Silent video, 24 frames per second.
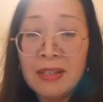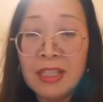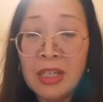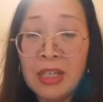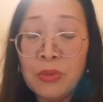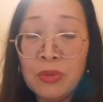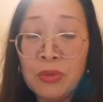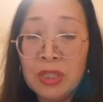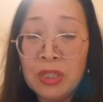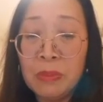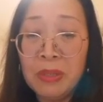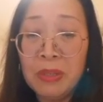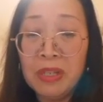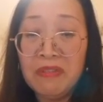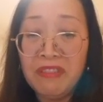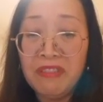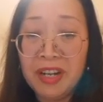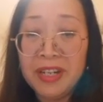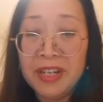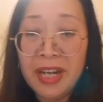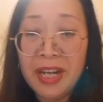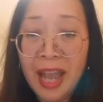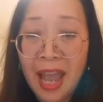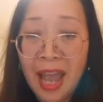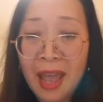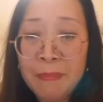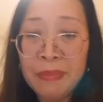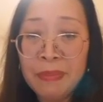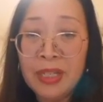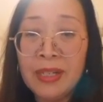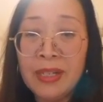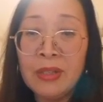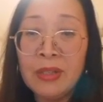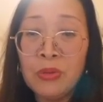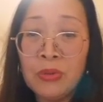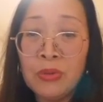they would be very
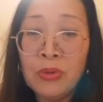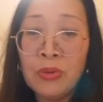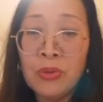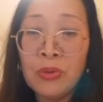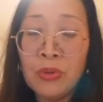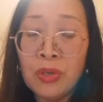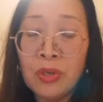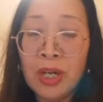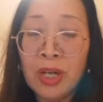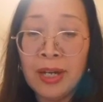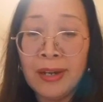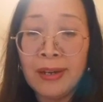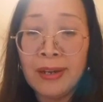happy to